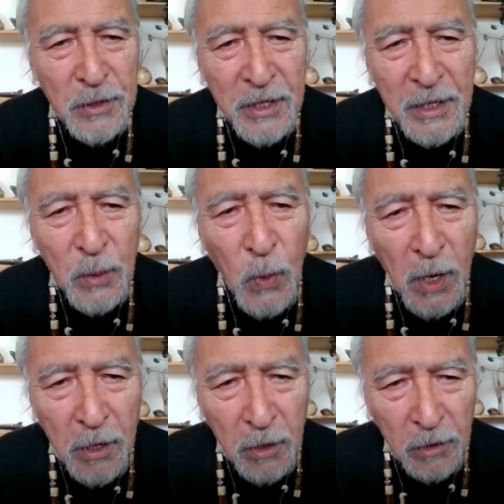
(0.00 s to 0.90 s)
because they are
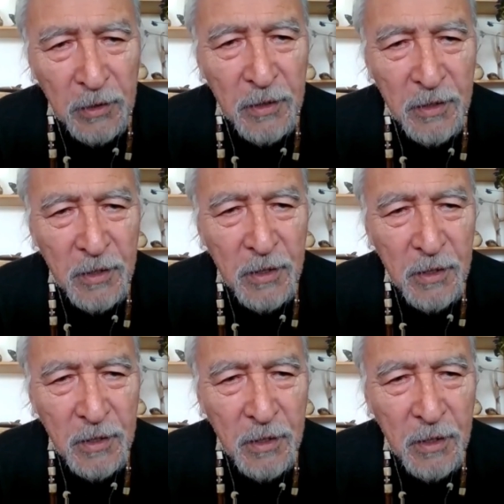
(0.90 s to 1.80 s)
wild.
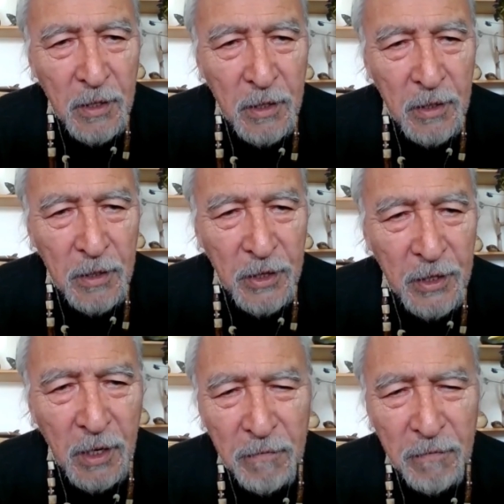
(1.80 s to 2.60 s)
They